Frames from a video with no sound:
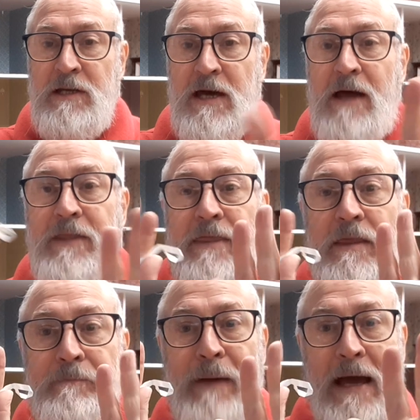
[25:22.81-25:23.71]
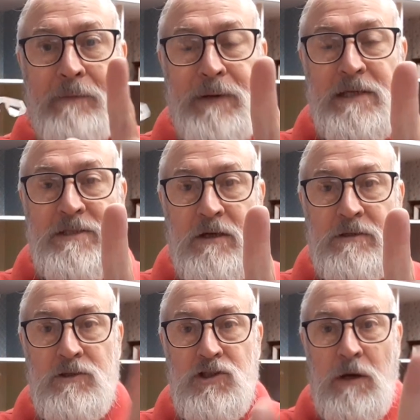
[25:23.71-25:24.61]
and then the back piece goes
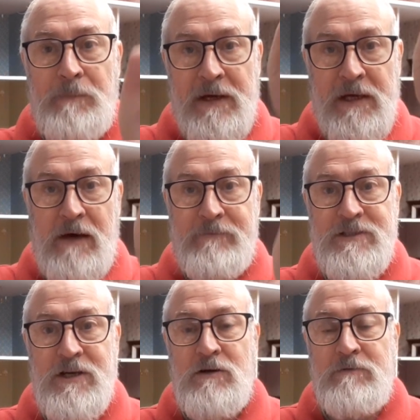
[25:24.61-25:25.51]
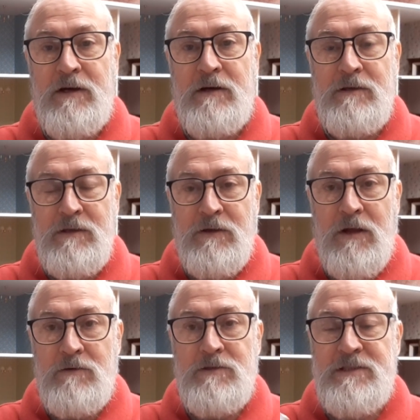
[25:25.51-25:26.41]
on top and covers over
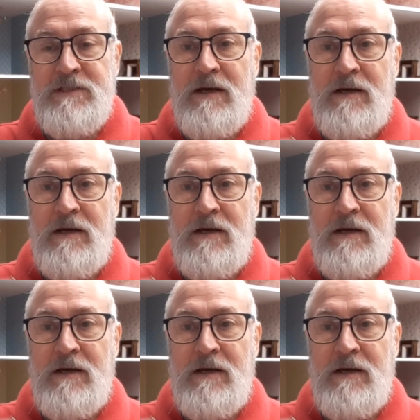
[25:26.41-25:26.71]
those